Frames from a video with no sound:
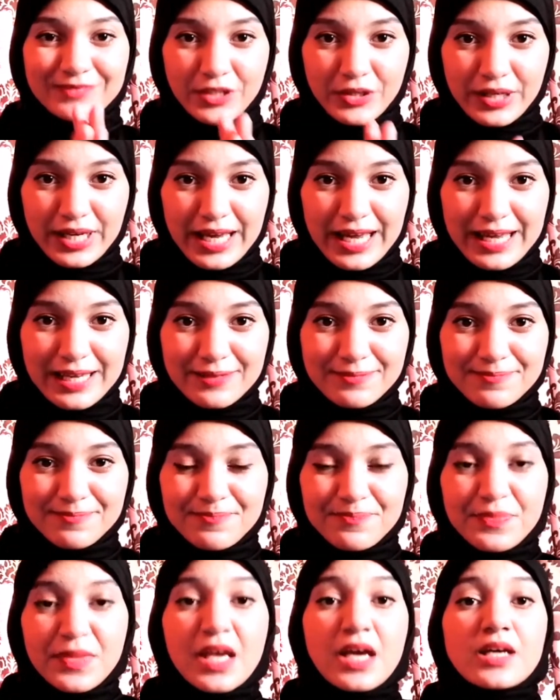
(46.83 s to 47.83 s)
Okay,
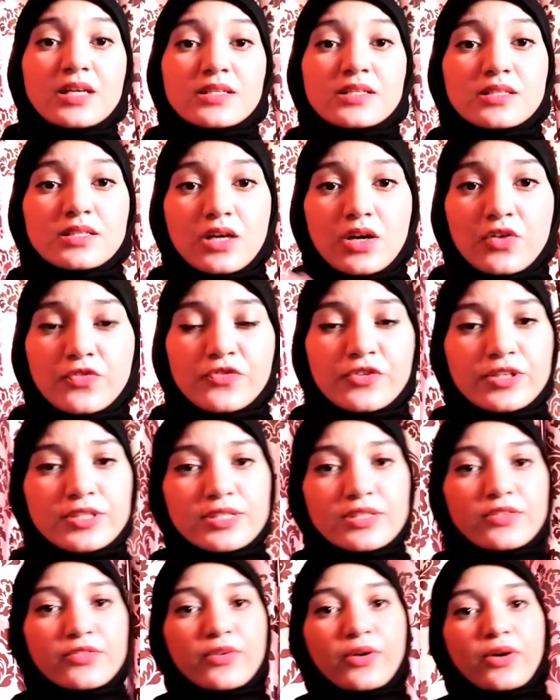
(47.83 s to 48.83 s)
so
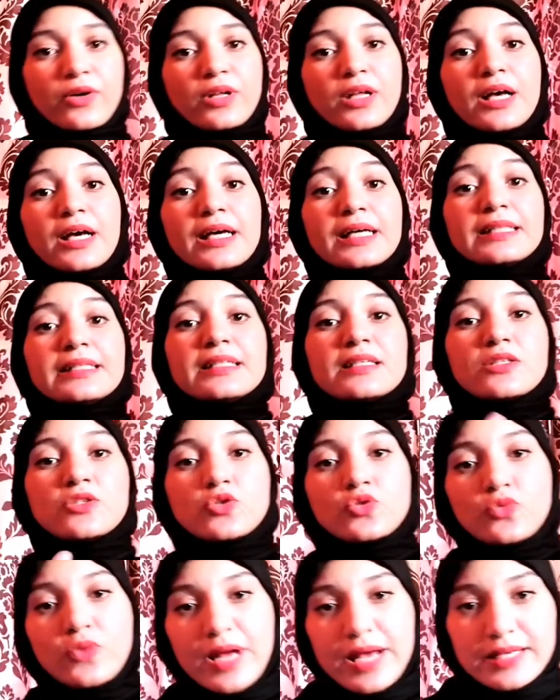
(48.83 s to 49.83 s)
first of all, the
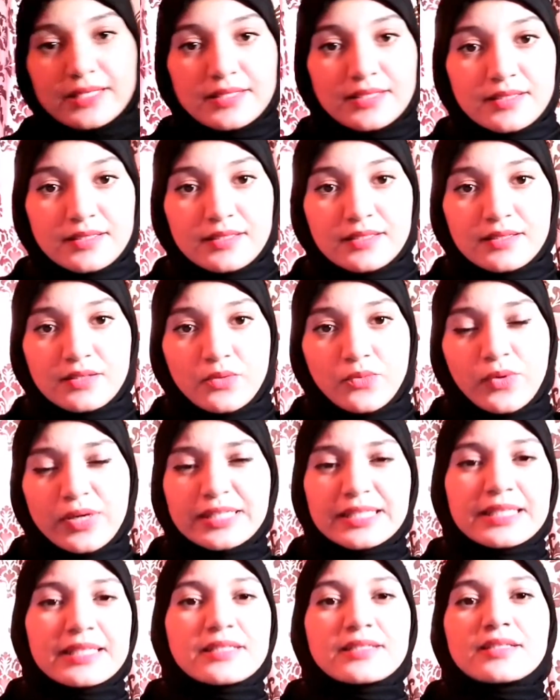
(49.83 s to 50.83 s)
stress.
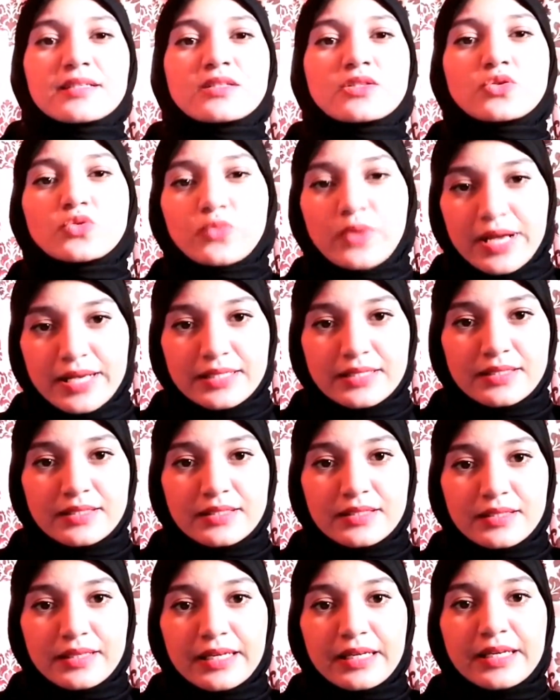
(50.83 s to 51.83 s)
What is the
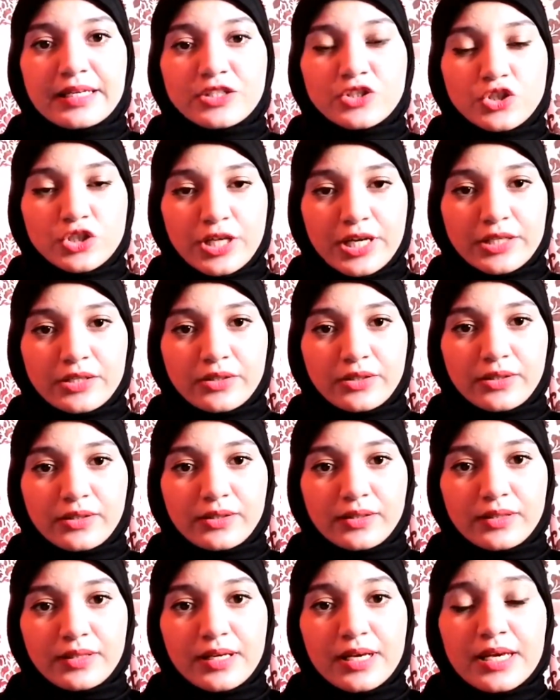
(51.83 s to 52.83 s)
stress in general?
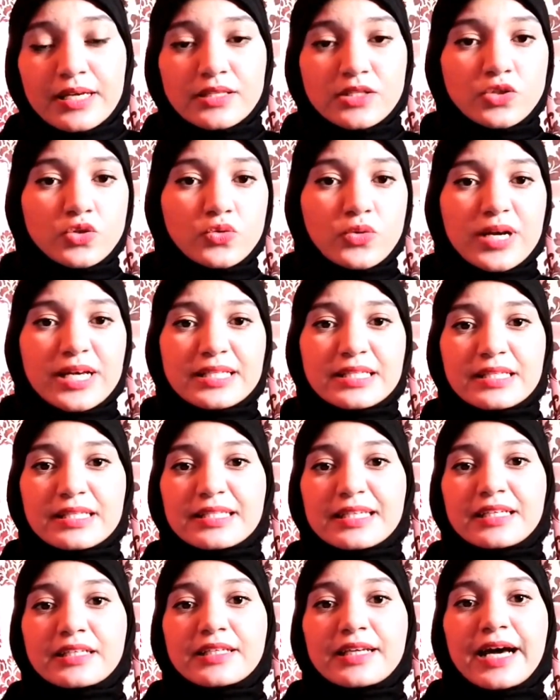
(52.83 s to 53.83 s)
Stress is
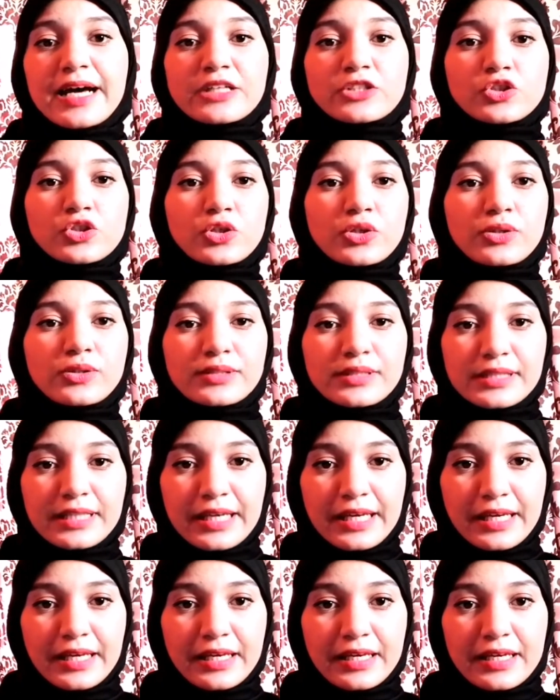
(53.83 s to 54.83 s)
a natural
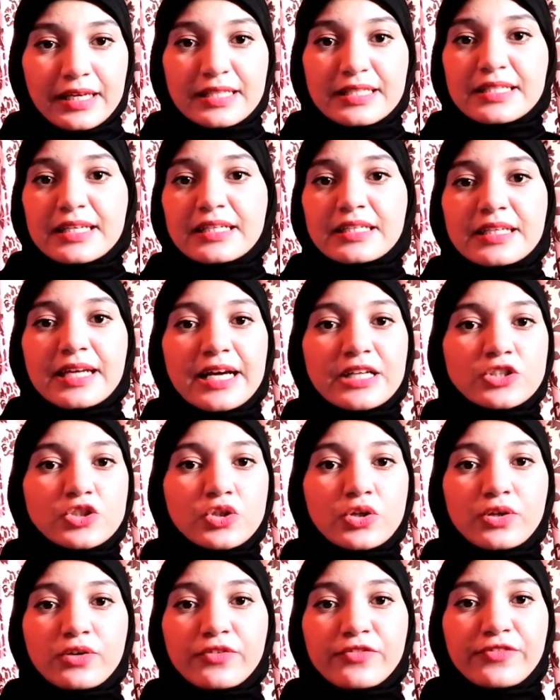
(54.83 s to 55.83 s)
thing. It's a
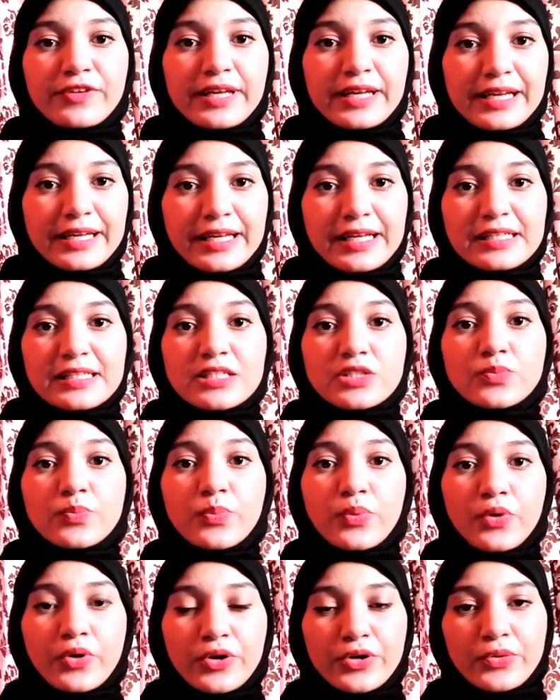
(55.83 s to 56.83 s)
natural feeling. It is
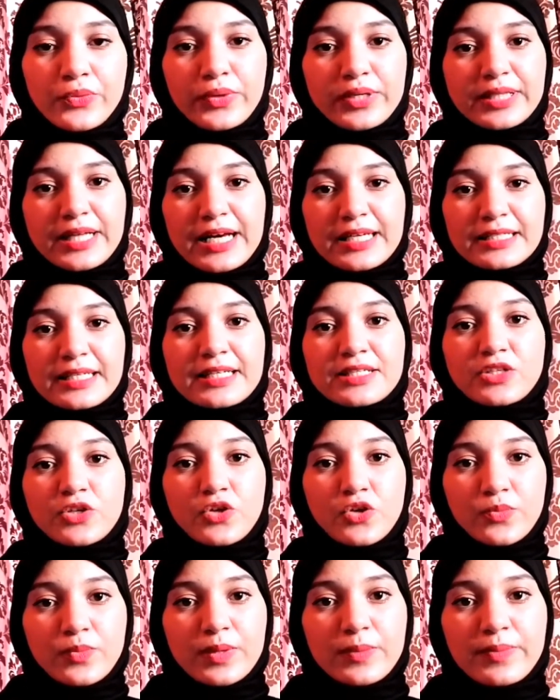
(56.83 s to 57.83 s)
born with us as
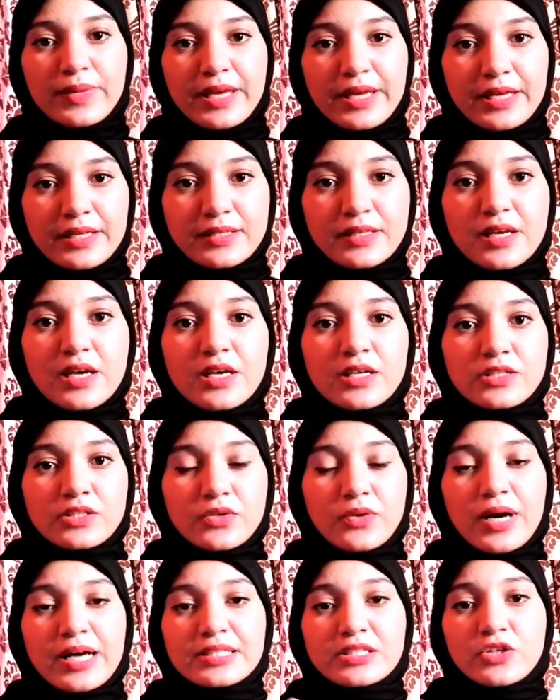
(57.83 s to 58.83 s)
human beings.
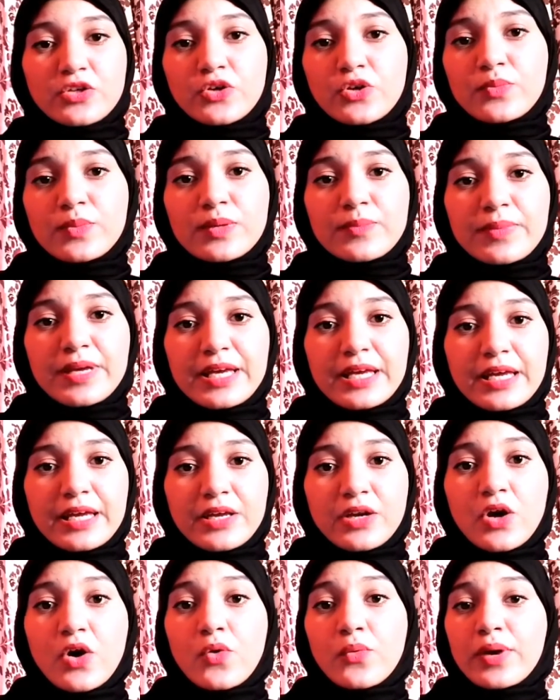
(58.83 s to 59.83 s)
So as human
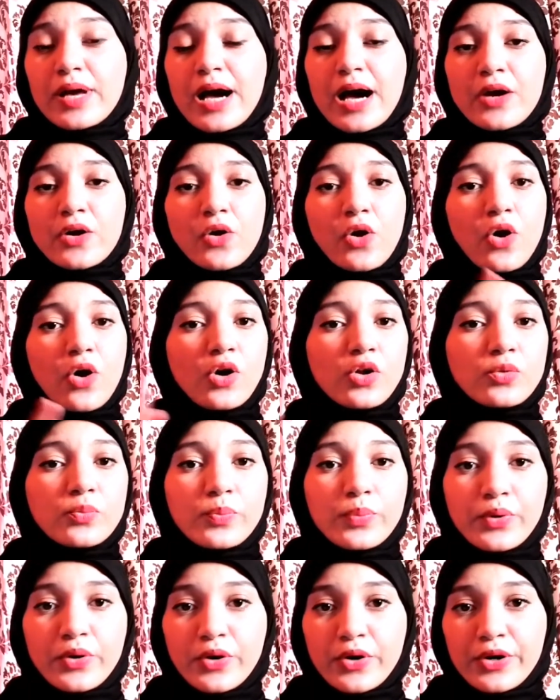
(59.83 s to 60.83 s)
being, we are all
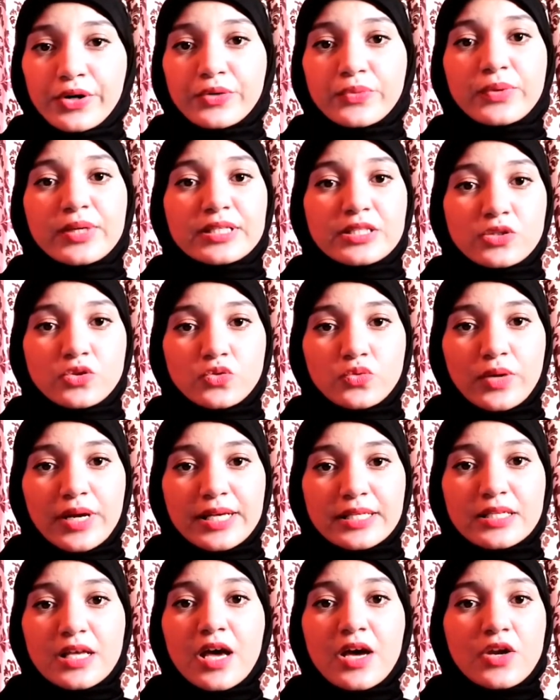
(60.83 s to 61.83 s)
born with stress.